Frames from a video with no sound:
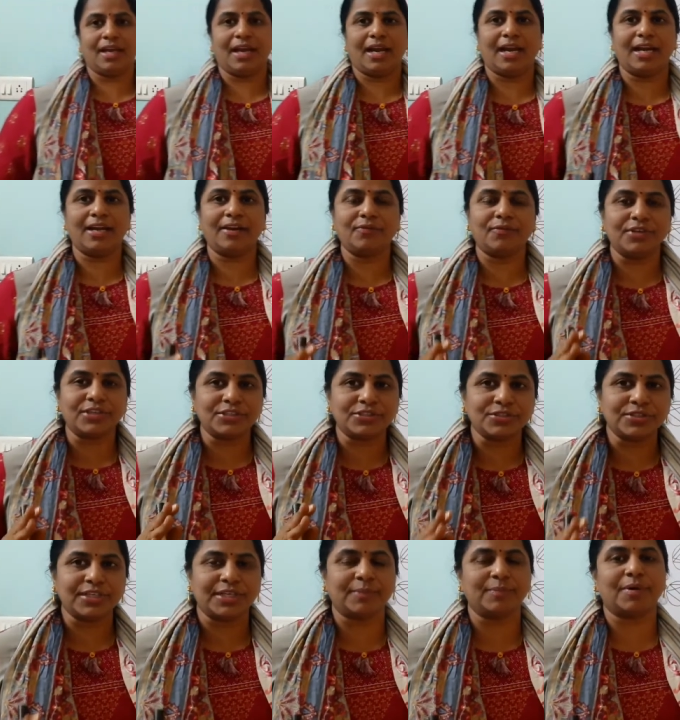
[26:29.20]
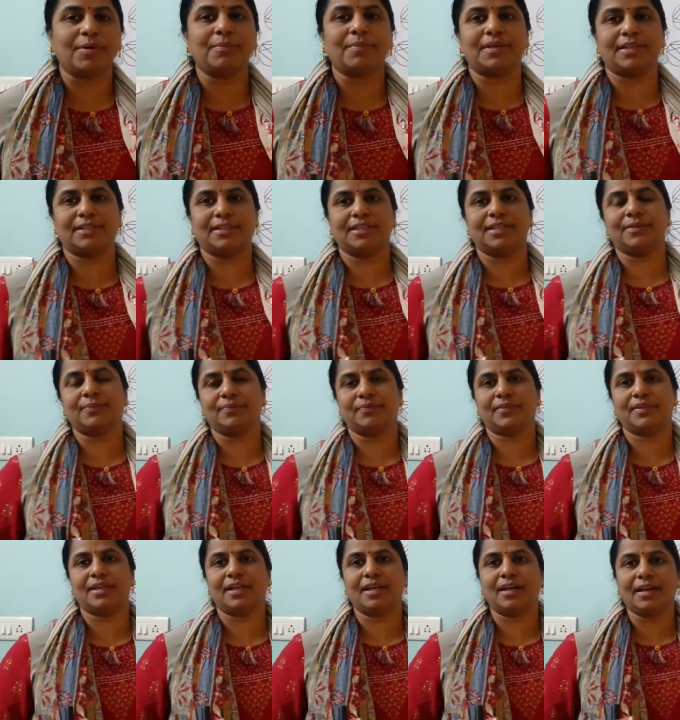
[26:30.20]
And we should remember that
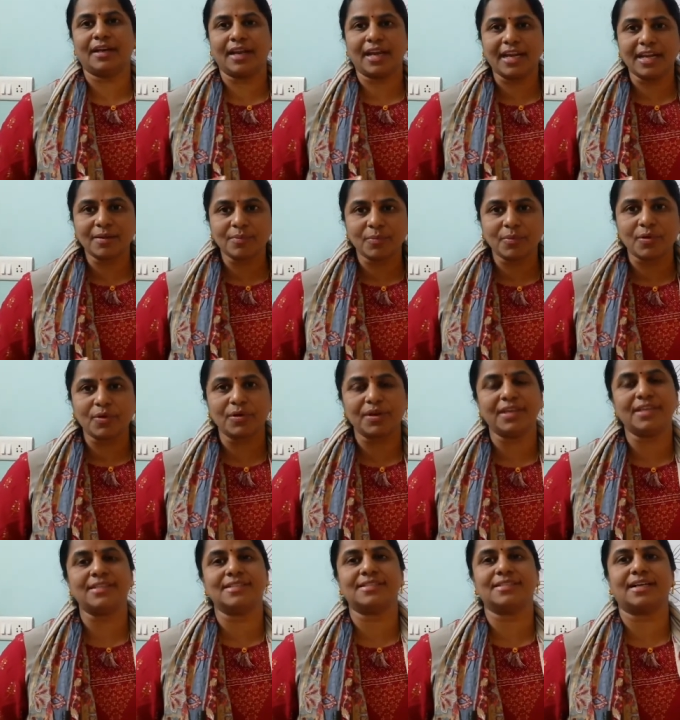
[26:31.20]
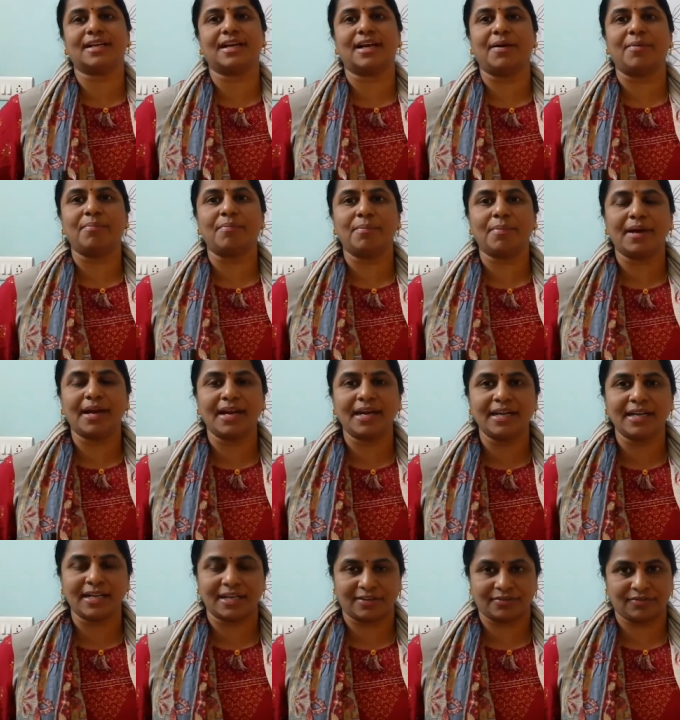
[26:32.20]
rainbow is the
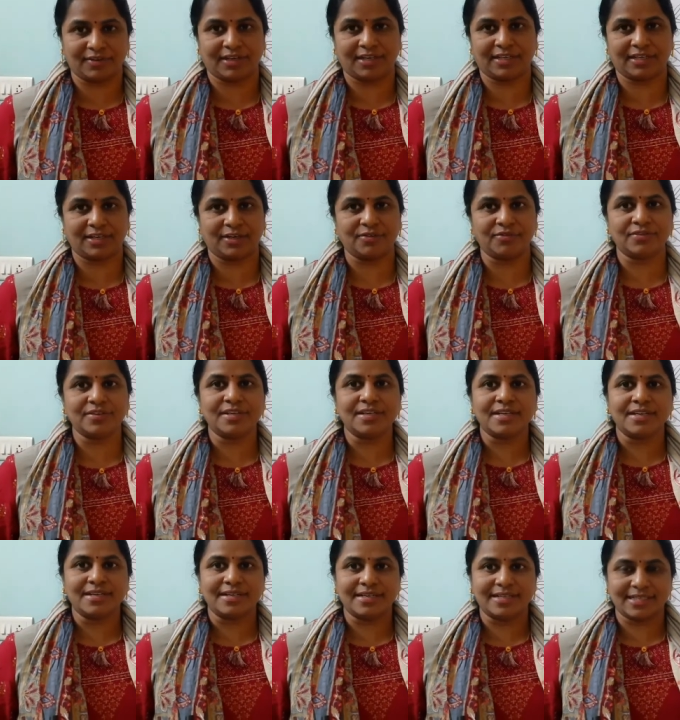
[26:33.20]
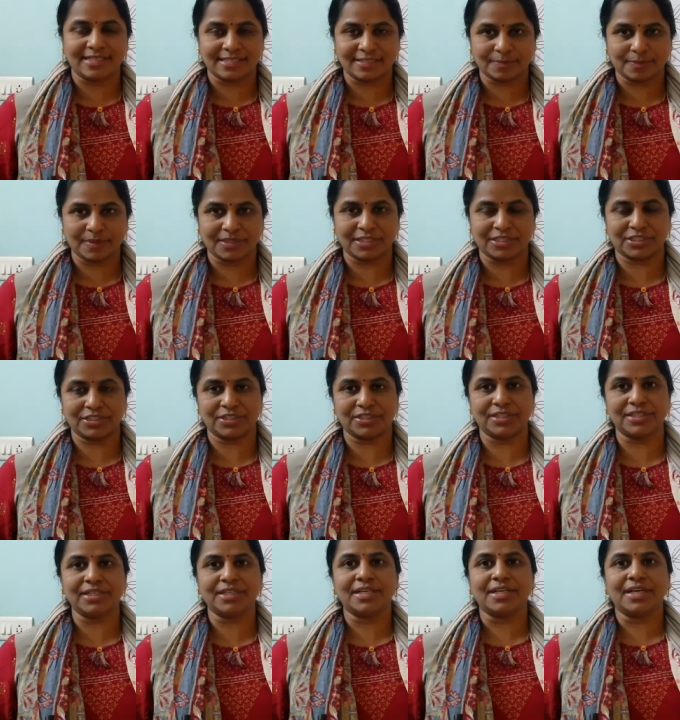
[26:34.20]
combined effect of
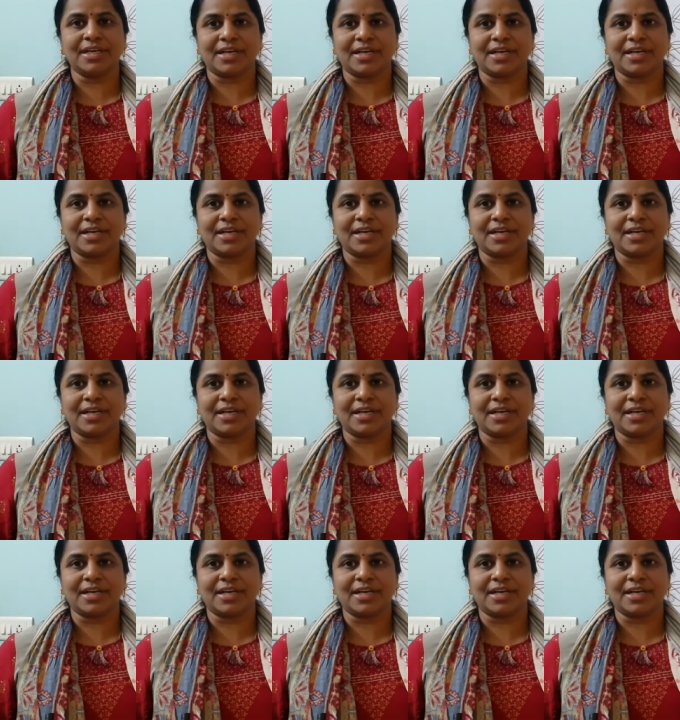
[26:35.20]
dispersion,